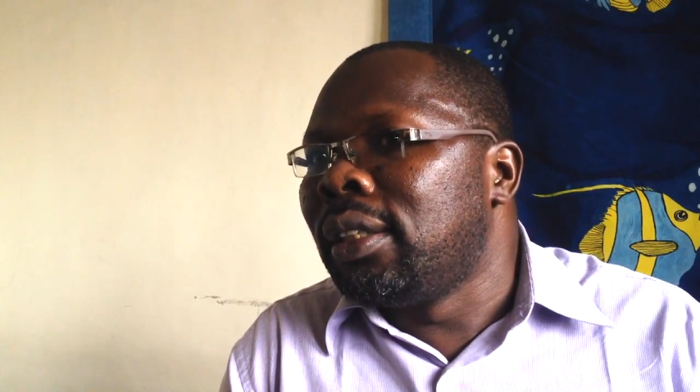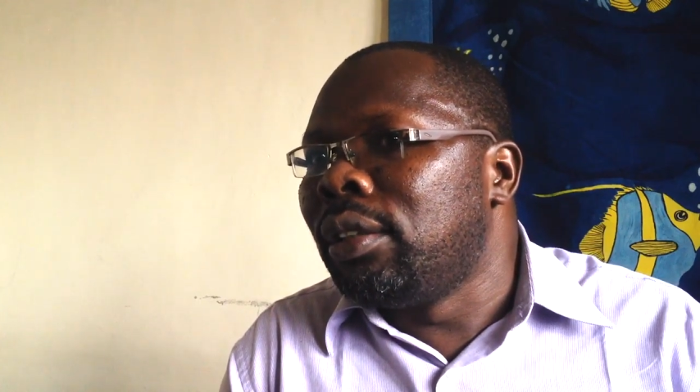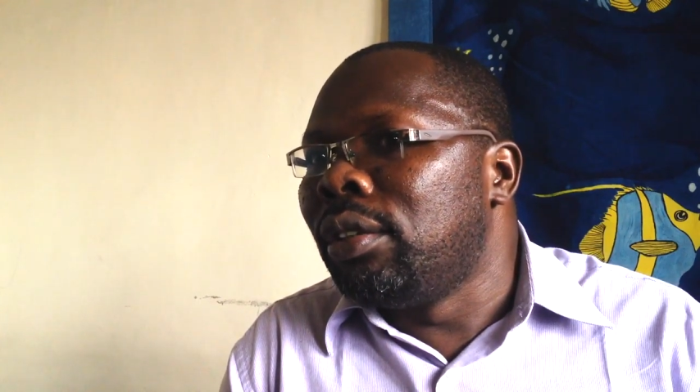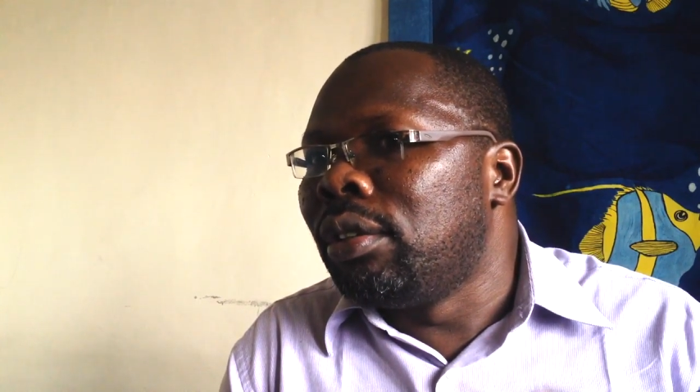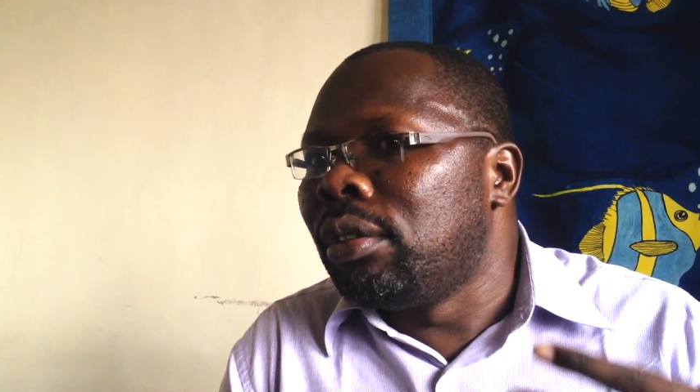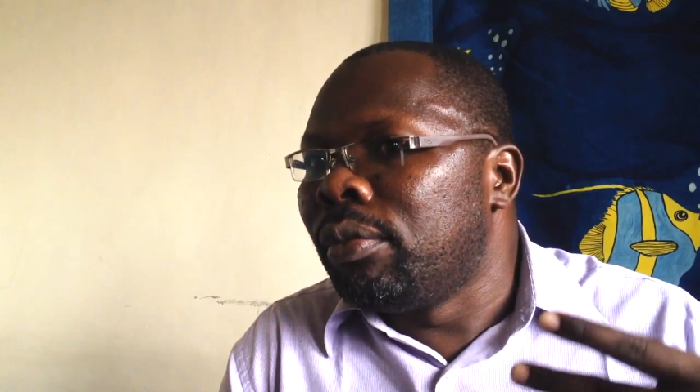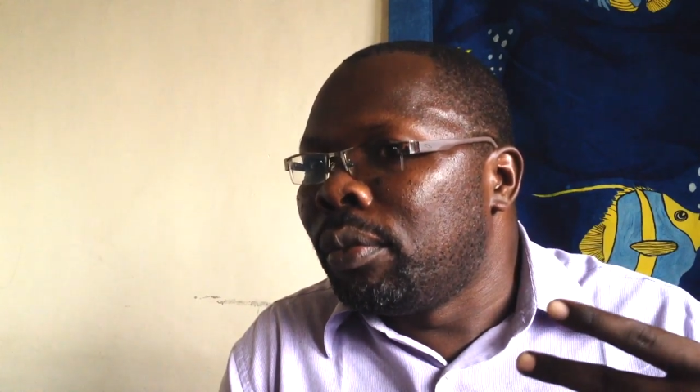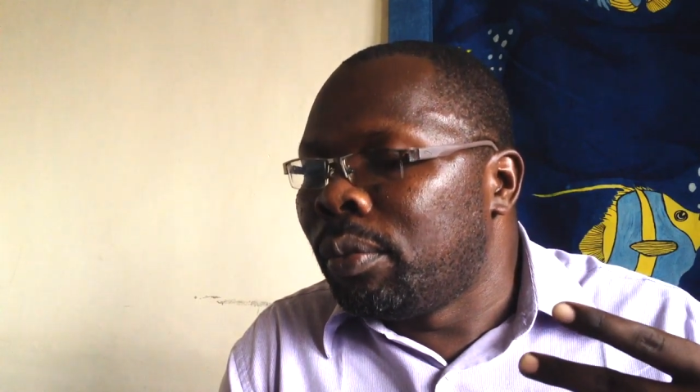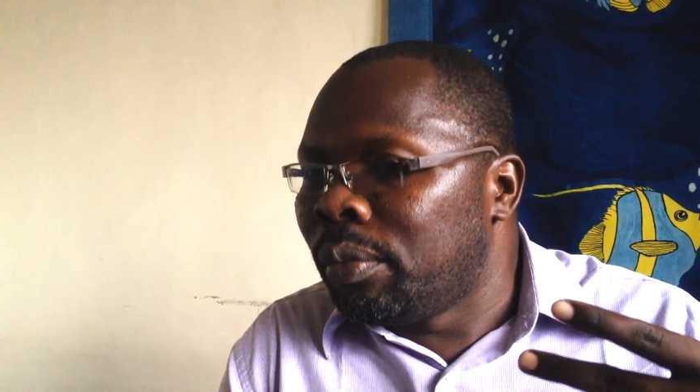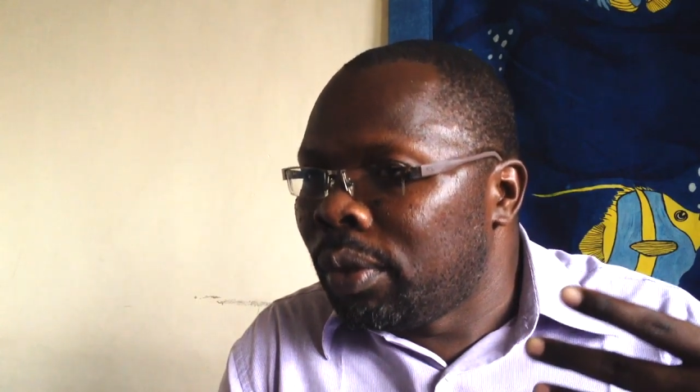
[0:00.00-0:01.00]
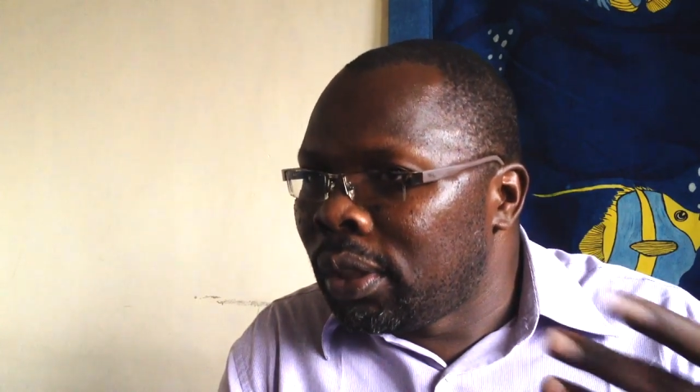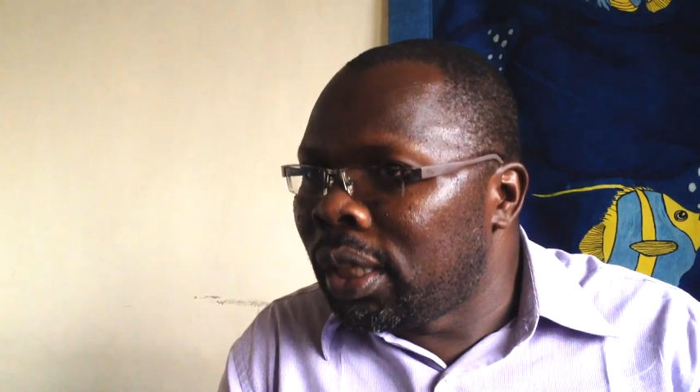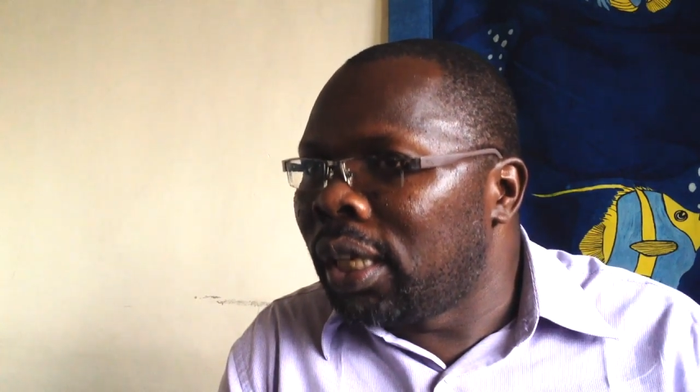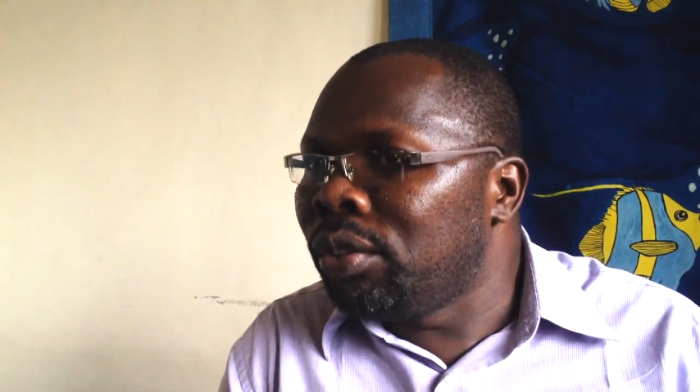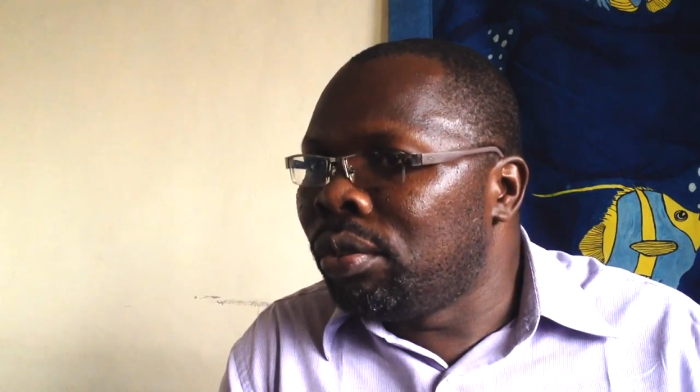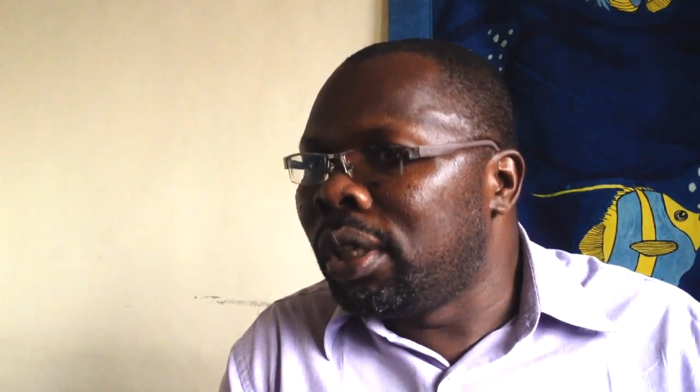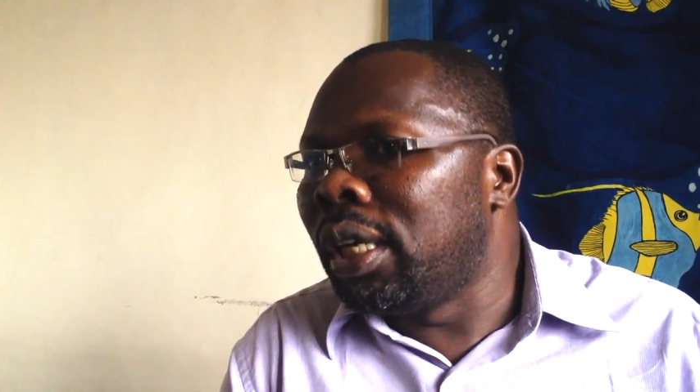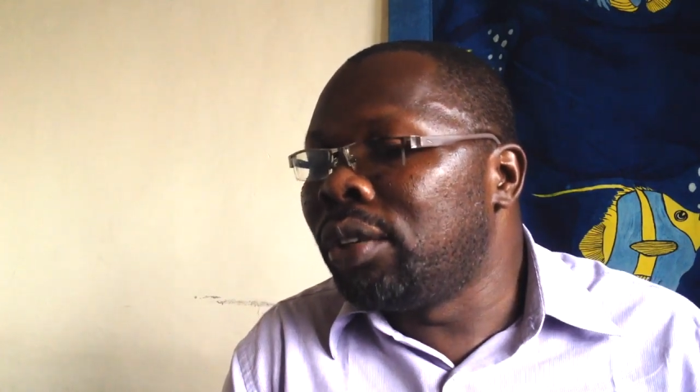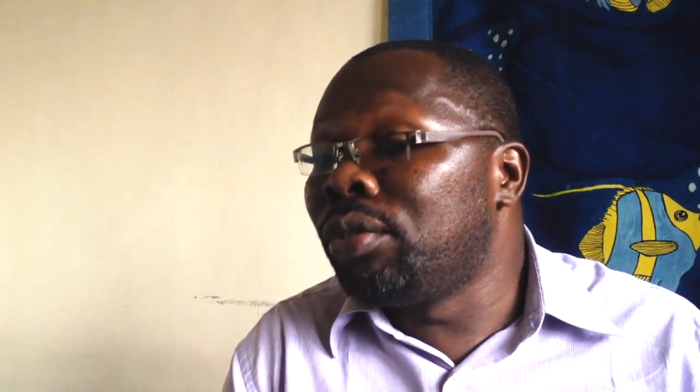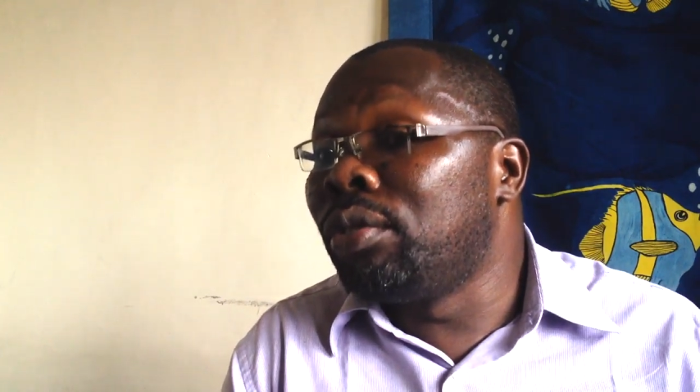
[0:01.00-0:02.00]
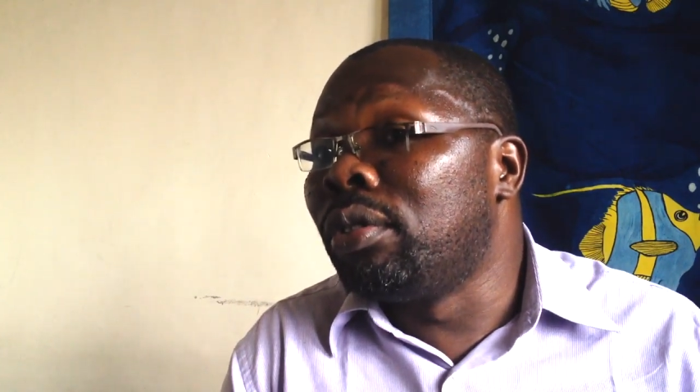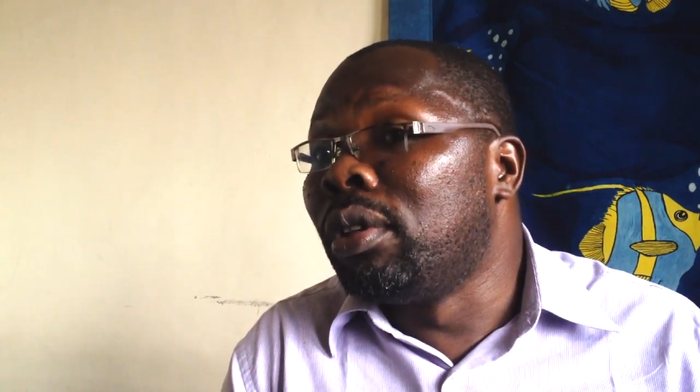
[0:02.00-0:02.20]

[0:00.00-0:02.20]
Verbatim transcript: you know, international and national,